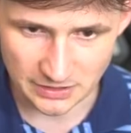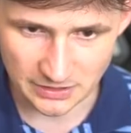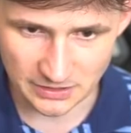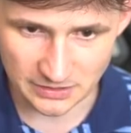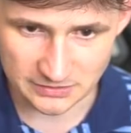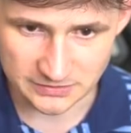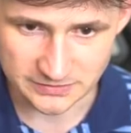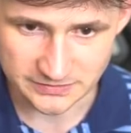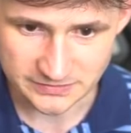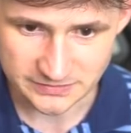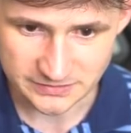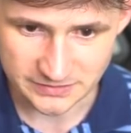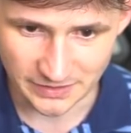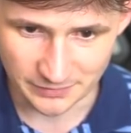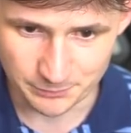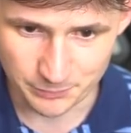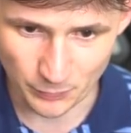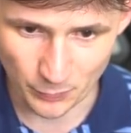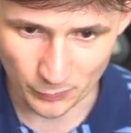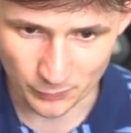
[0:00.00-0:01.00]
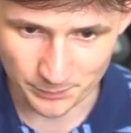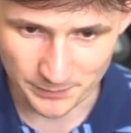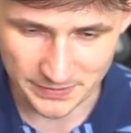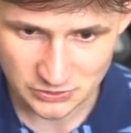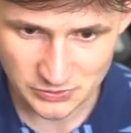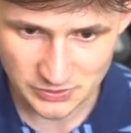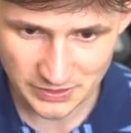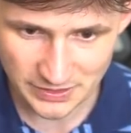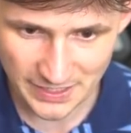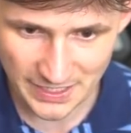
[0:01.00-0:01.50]
Oh, uh, it broke me.
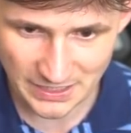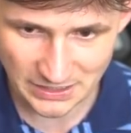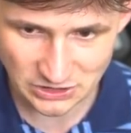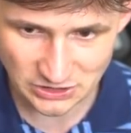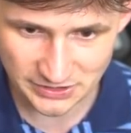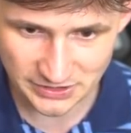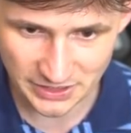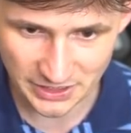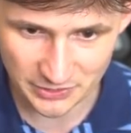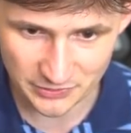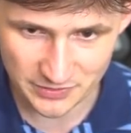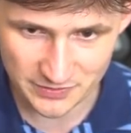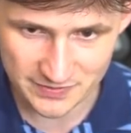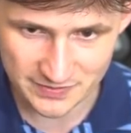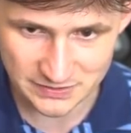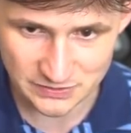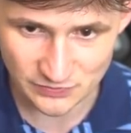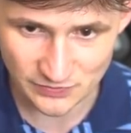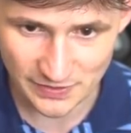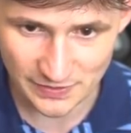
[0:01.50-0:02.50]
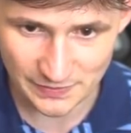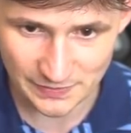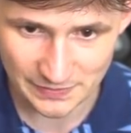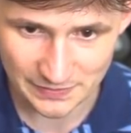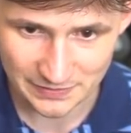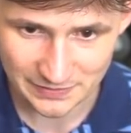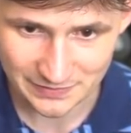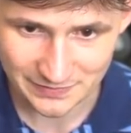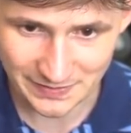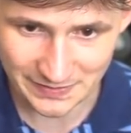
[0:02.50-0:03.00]
You can actually carry this thing.
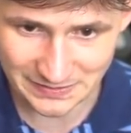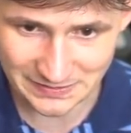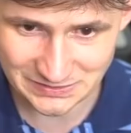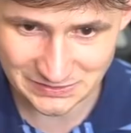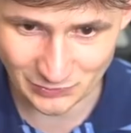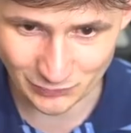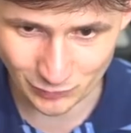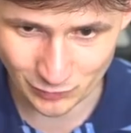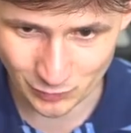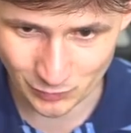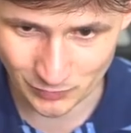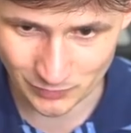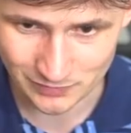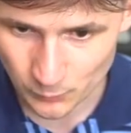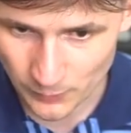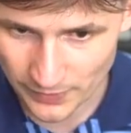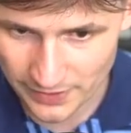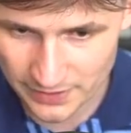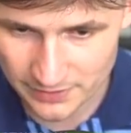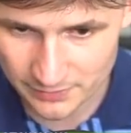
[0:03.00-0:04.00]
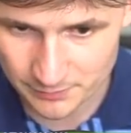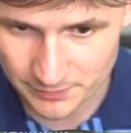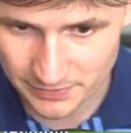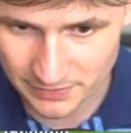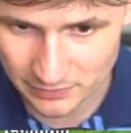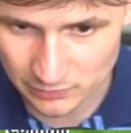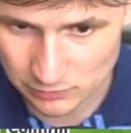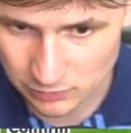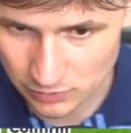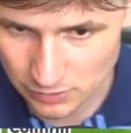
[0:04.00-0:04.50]
That is so cool. Wait a
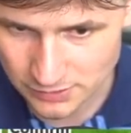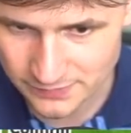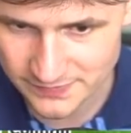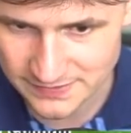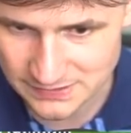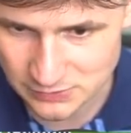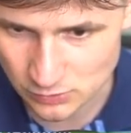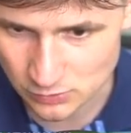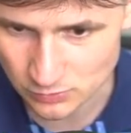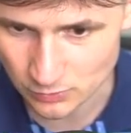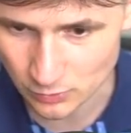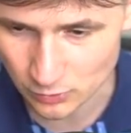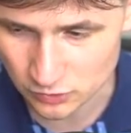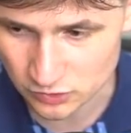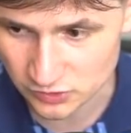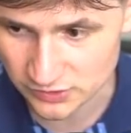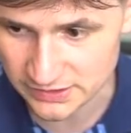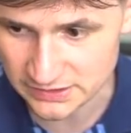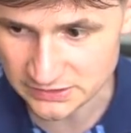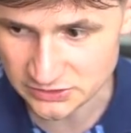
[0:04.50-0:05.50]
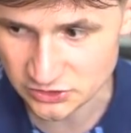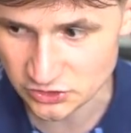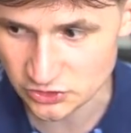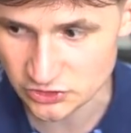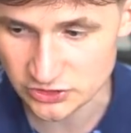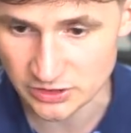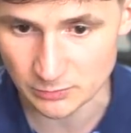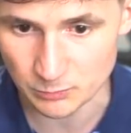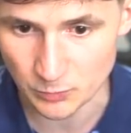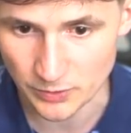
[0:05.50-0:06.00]
minute. Look, this hall leads to
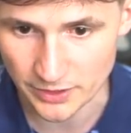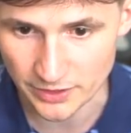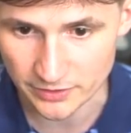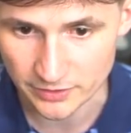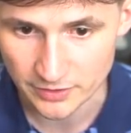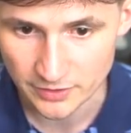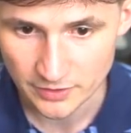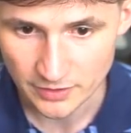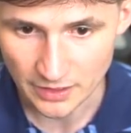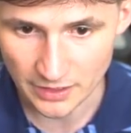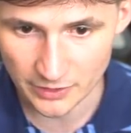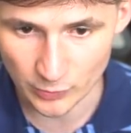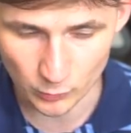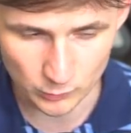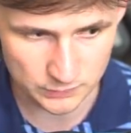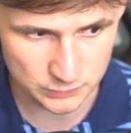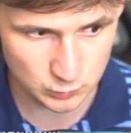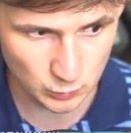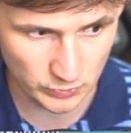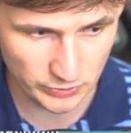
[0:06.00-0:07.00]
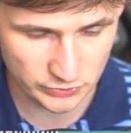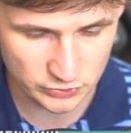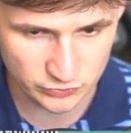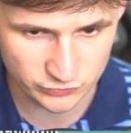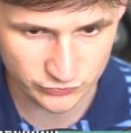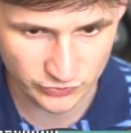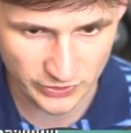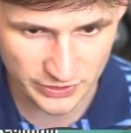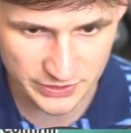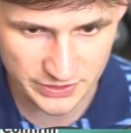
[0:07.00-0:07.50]
somewhere. I always wanted to
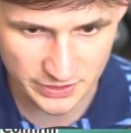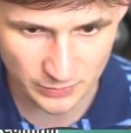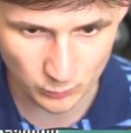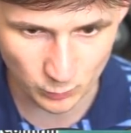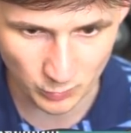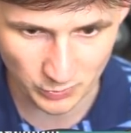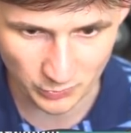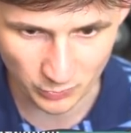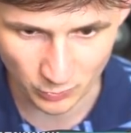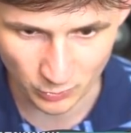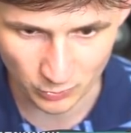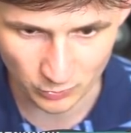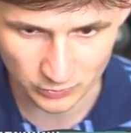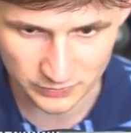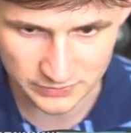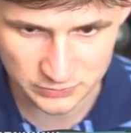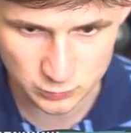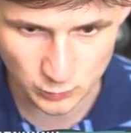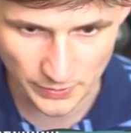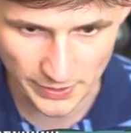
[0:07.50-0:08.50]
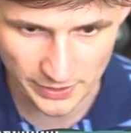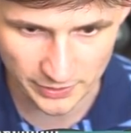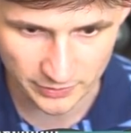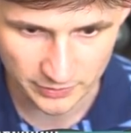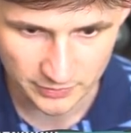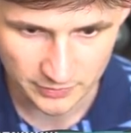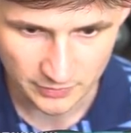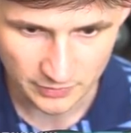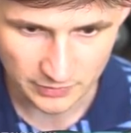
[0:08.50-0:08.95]
find out what hall leads where.